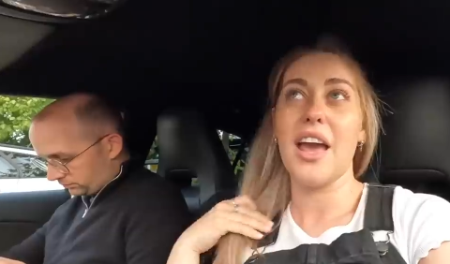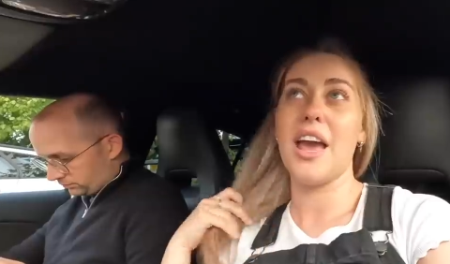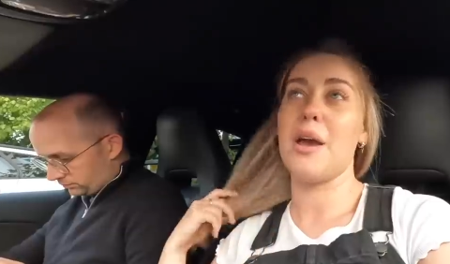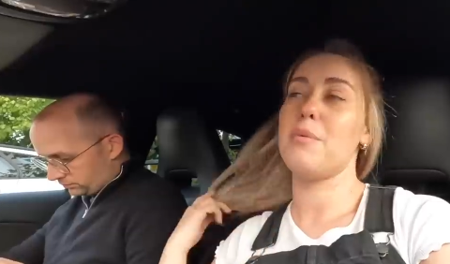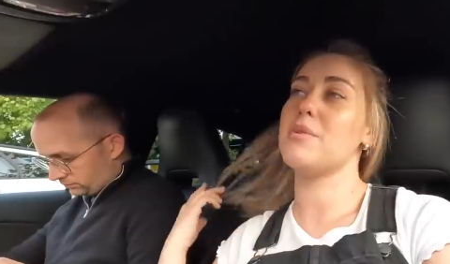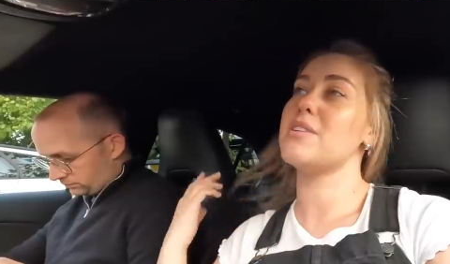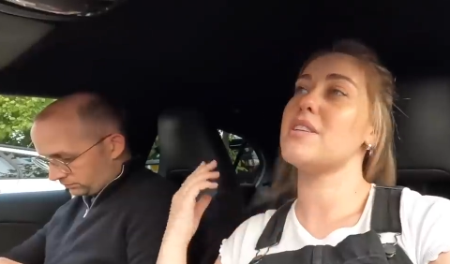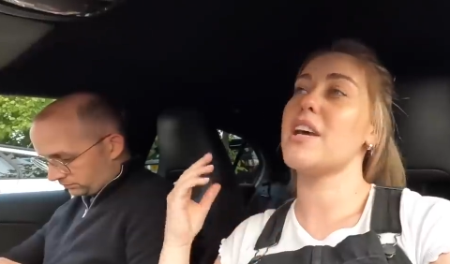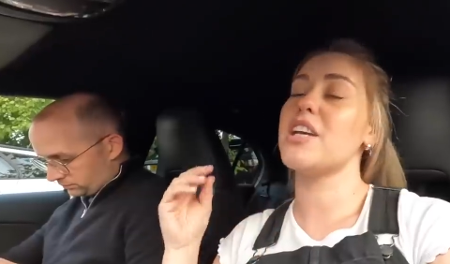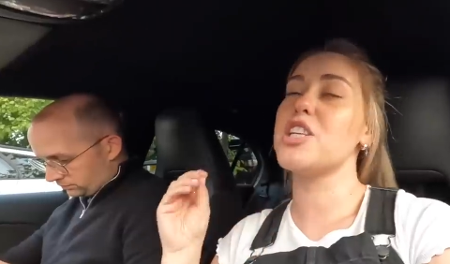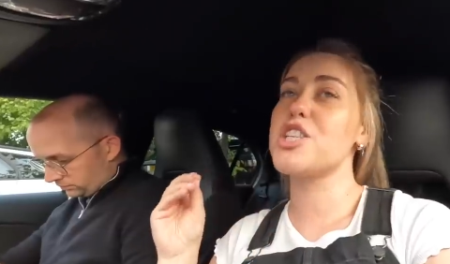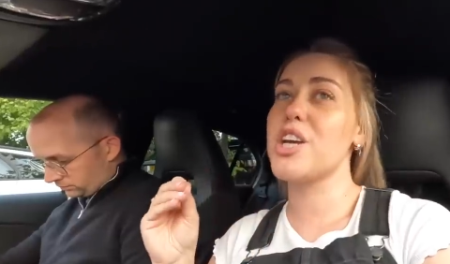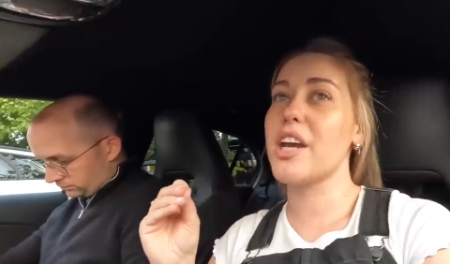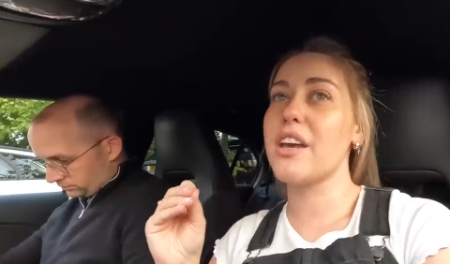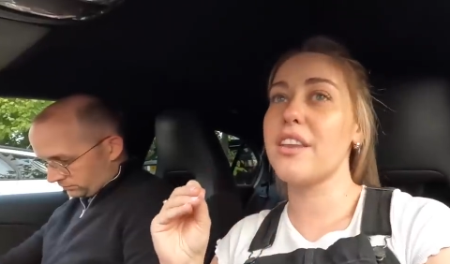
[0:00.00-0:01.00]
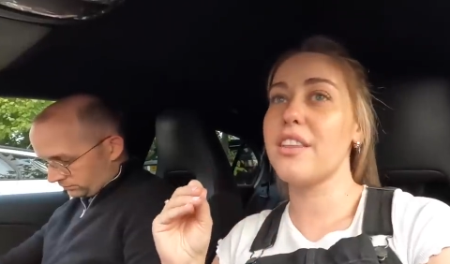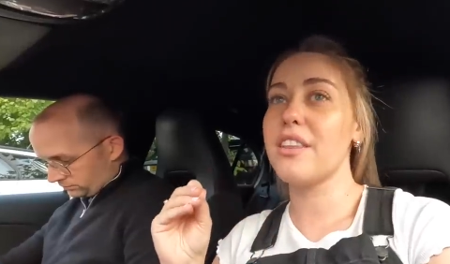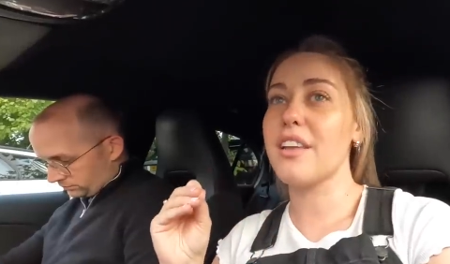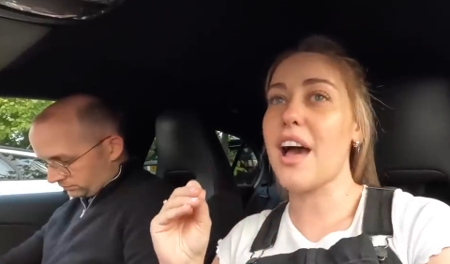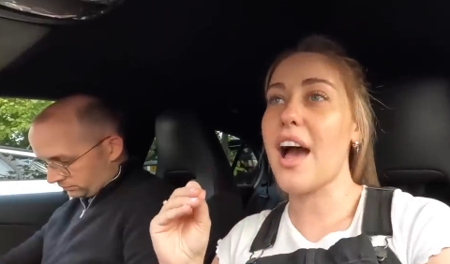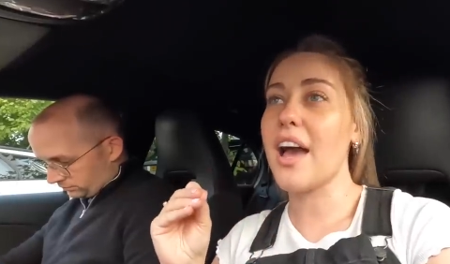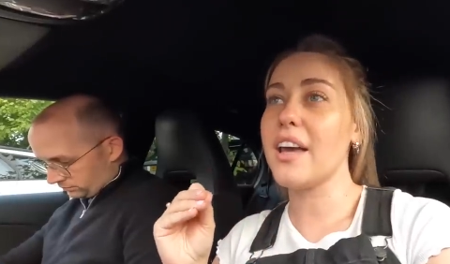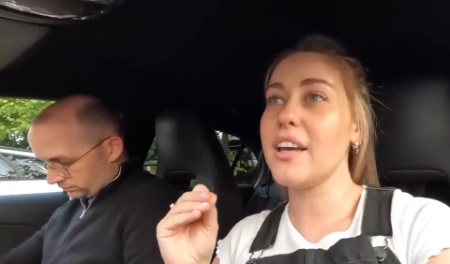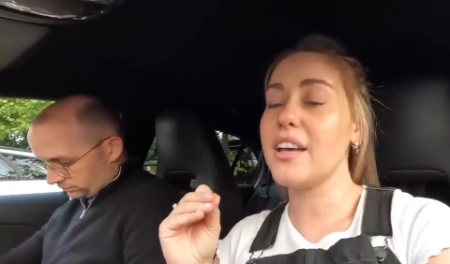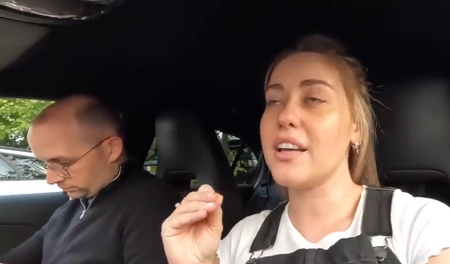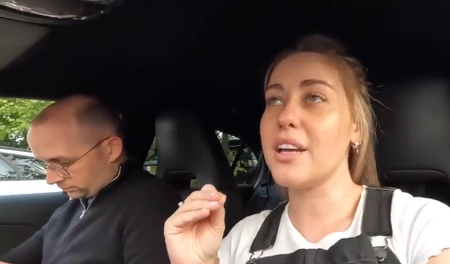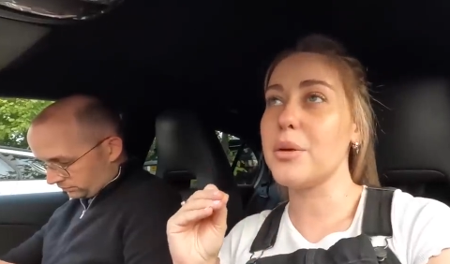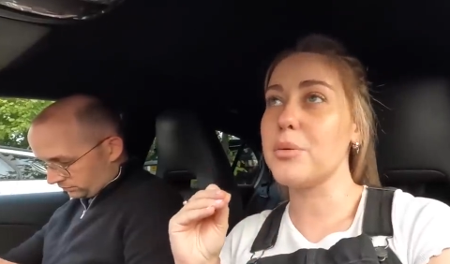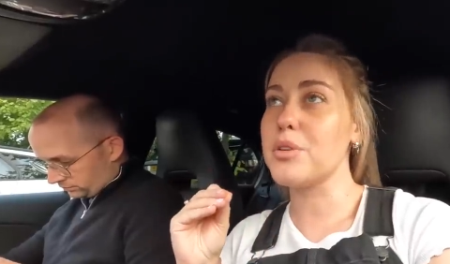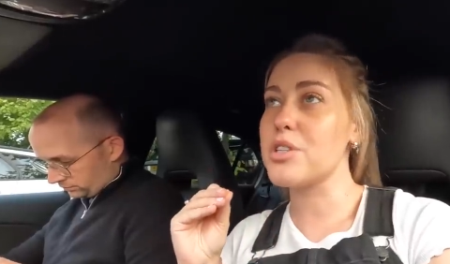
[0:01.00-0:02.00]
Speaker 1: it was like chicken thigh
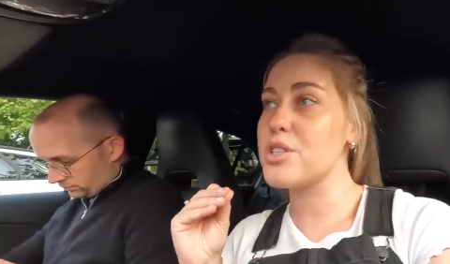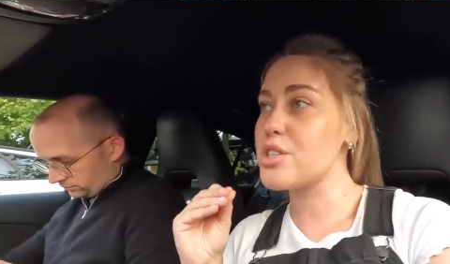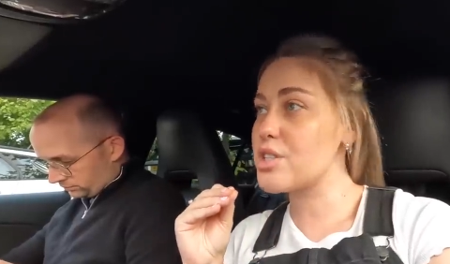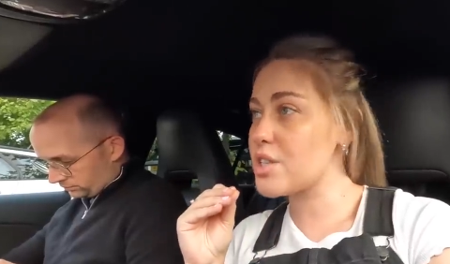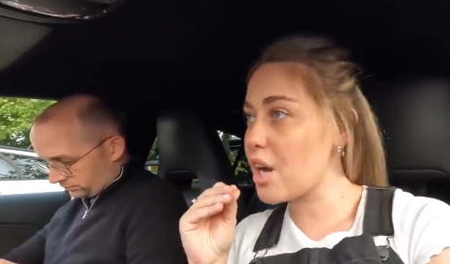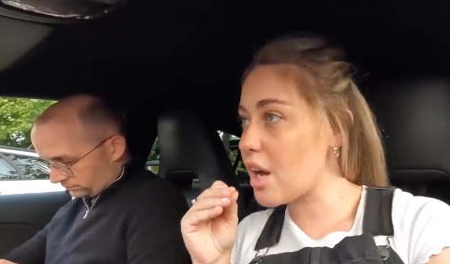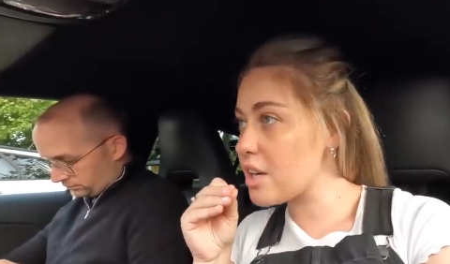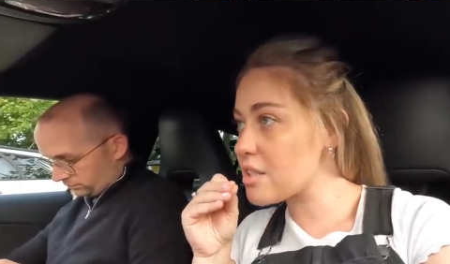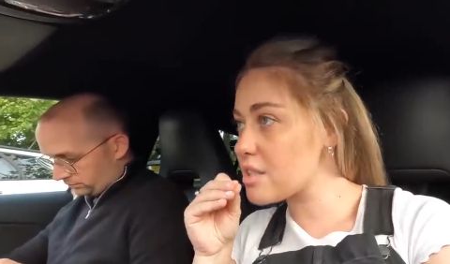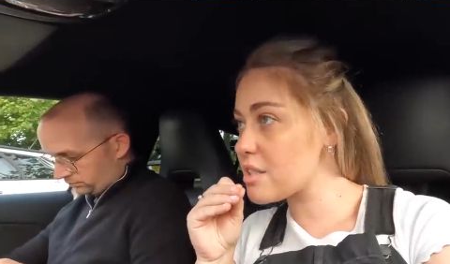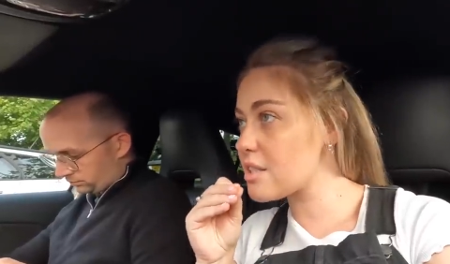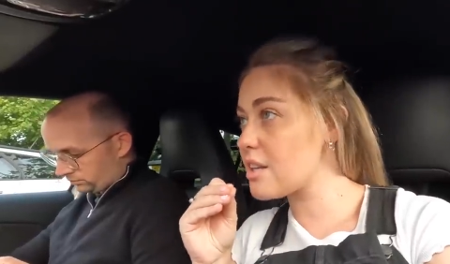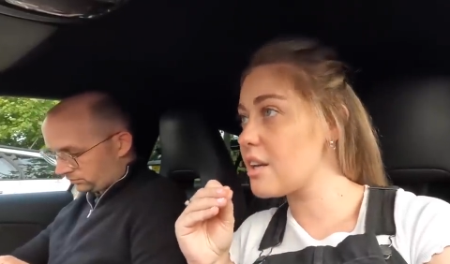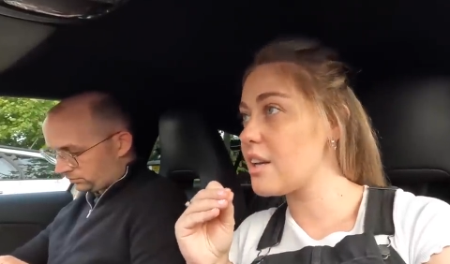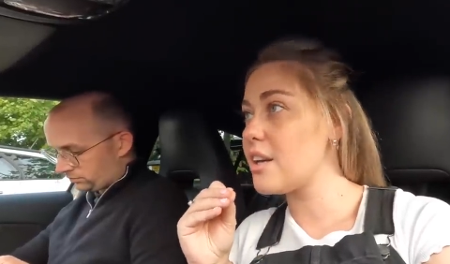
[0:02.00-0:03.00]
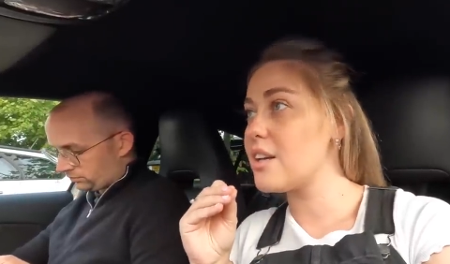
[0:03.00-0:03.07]
and it was just